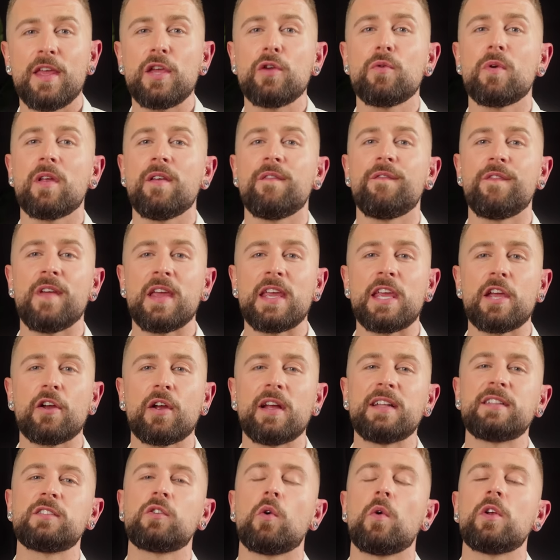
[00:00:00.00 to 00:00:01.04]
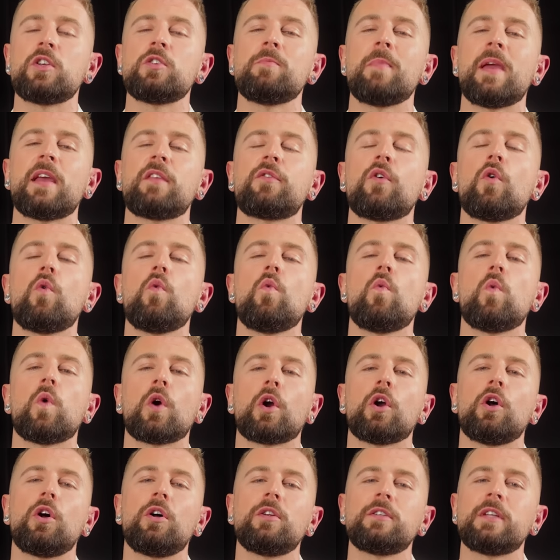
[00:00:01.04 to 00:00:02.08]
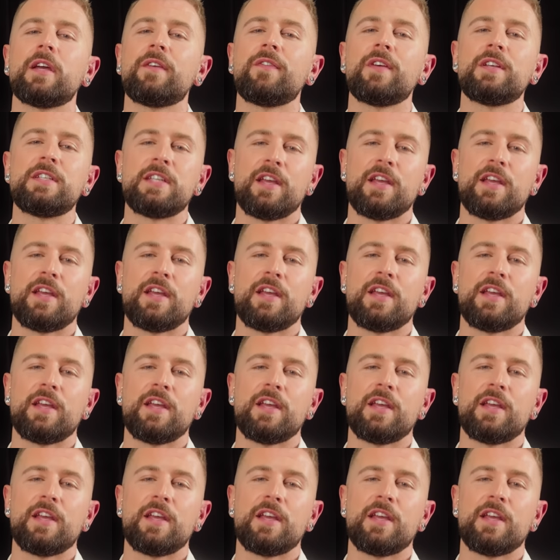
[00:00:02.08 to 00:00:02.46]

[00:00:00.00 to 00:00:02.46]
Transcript: that you can fit here, it's going to make the world of a